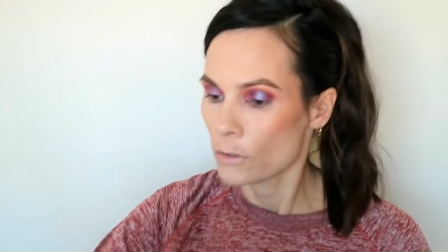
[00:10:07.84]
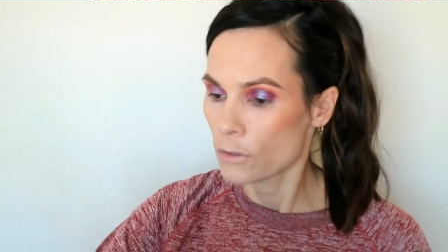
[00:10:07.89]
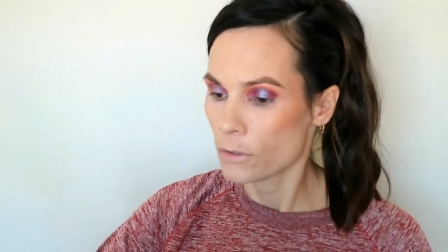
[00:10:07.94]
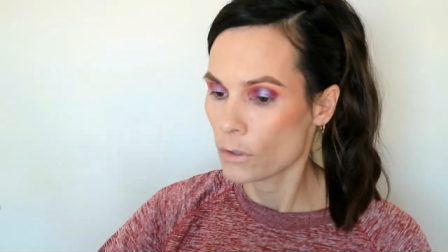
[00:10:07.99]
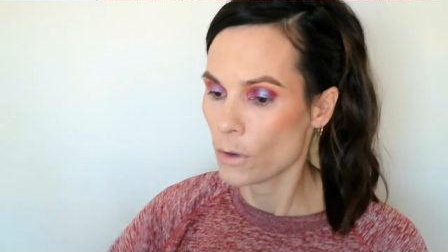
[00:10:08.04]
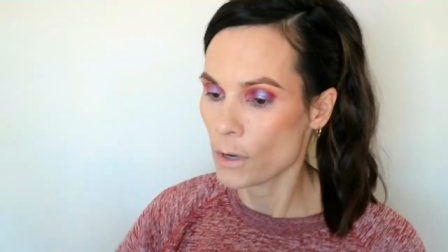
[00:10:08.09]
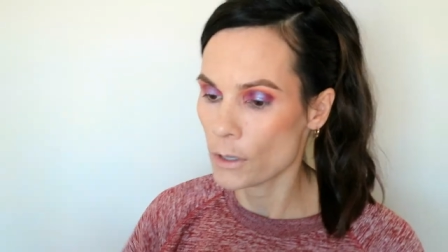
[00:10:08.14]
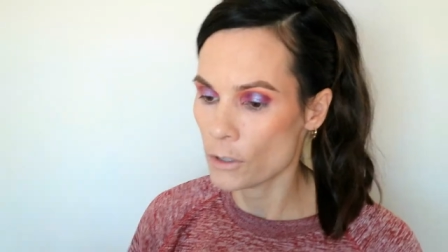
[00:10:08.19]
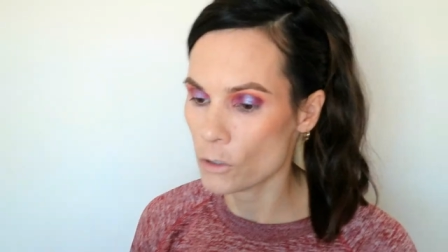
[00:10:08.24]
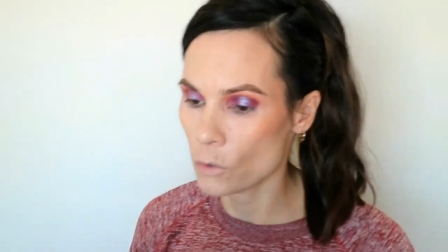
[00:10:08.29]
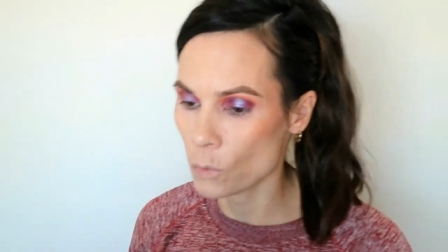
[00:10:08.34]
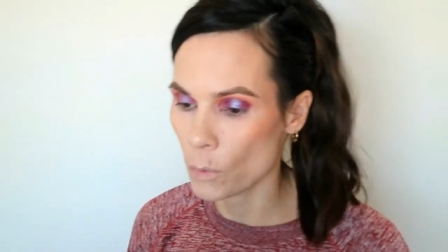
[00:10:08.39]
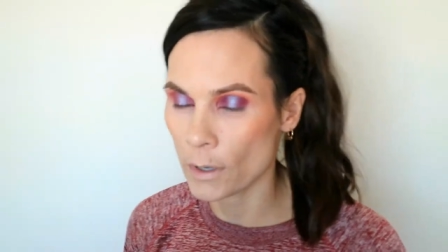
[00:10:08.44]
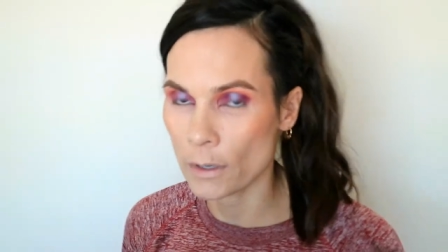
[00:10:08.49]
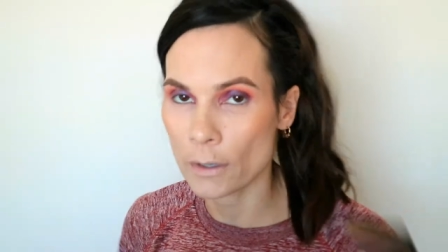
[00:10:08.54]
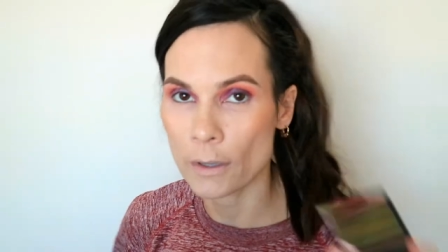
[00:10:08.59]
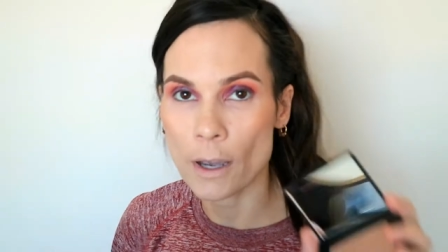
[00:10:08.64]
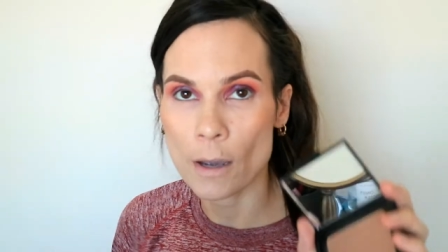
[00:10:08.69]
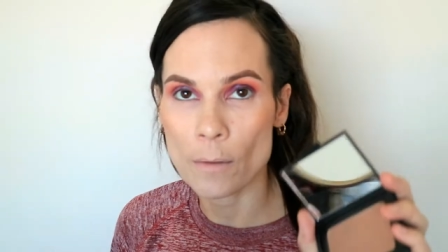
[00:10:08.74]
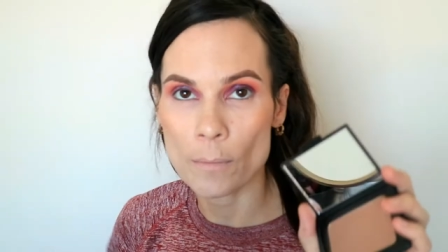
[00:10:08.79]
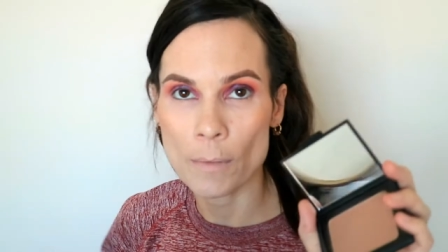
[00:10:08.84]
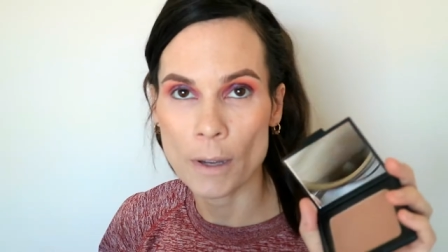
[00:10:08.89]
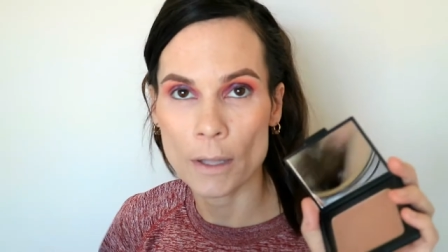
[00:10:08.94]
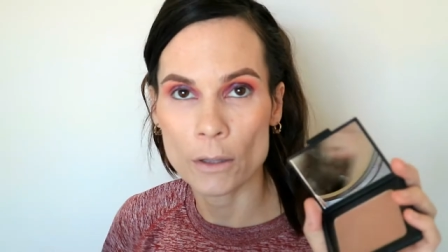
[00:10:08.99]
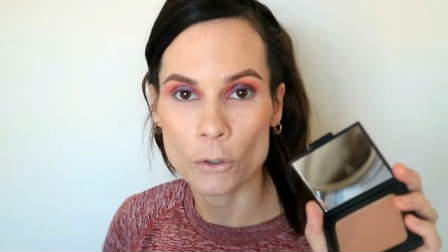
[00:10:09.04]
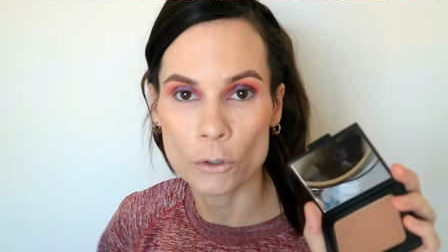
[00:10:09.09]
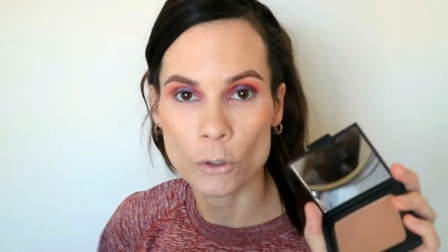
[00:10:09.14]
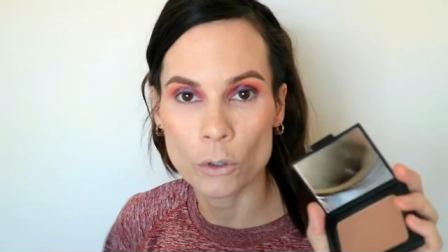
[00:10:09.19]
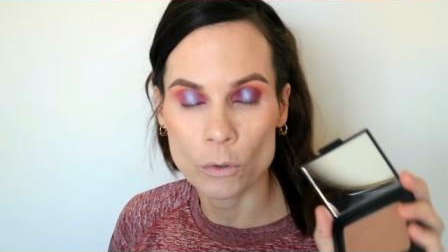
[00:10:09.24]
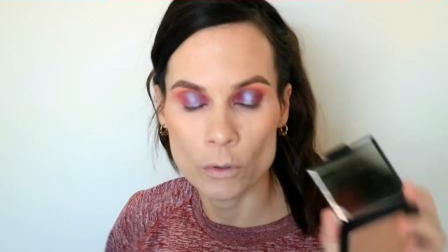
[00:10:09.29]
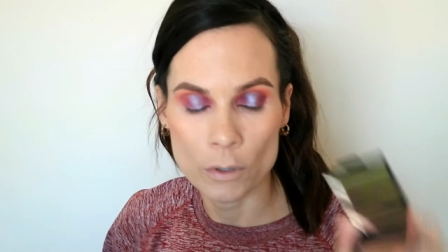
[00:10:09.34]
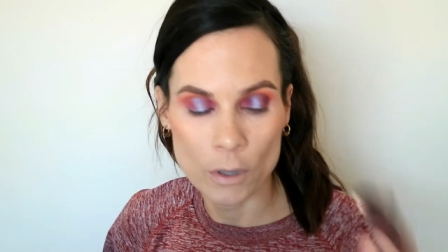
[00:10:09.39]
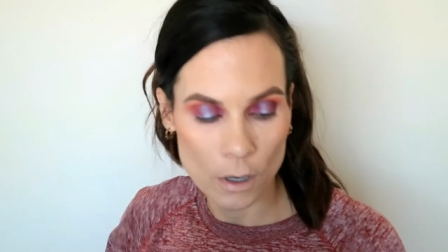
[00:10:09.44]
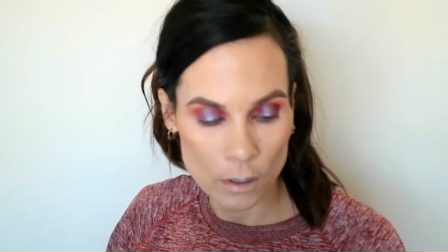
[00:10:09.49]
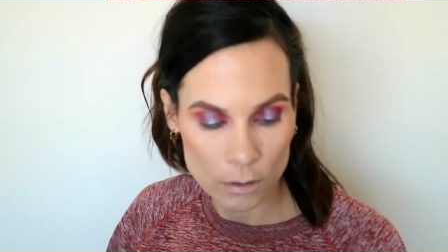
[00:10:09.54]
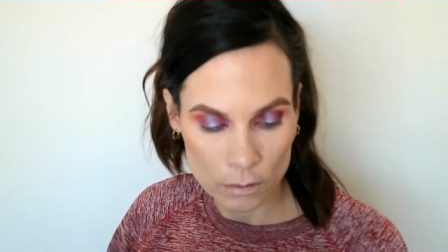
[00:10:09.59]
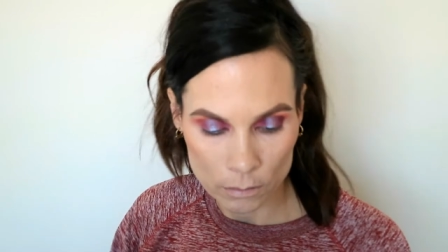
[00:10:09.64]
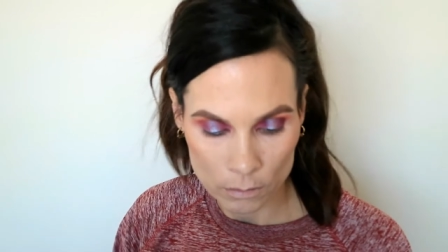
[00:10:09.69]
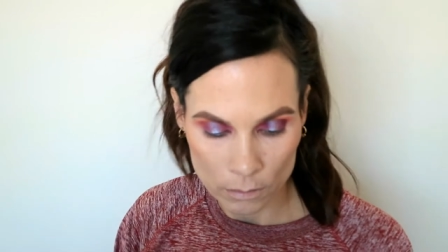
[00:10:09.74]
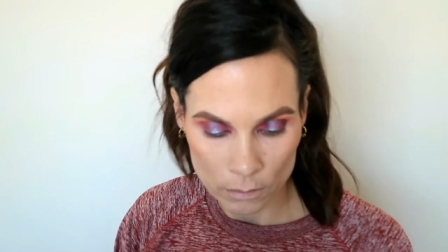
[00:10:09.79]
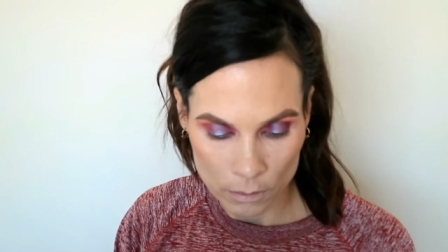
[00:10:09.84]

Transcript: so I just went and got my Laguna.